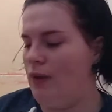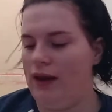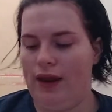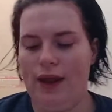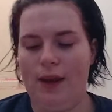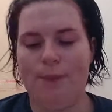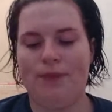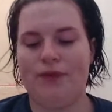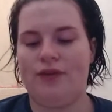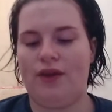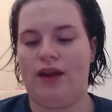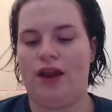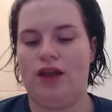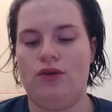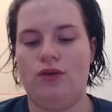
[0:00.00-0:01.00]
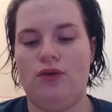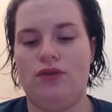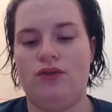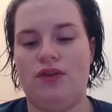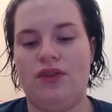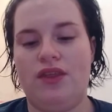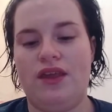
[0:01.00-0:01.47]
my lips and I
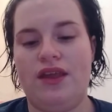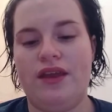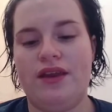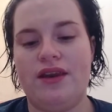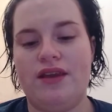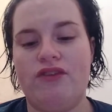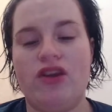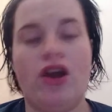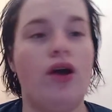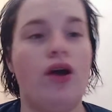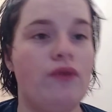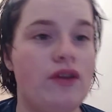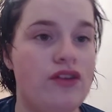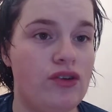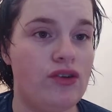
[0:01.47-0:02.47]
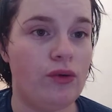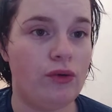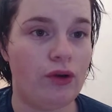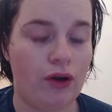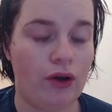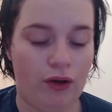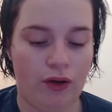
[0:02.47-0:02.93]
use the Nivea Original
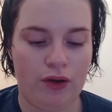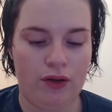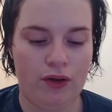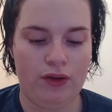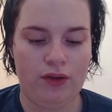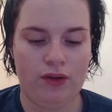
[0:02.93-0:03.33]
Curve.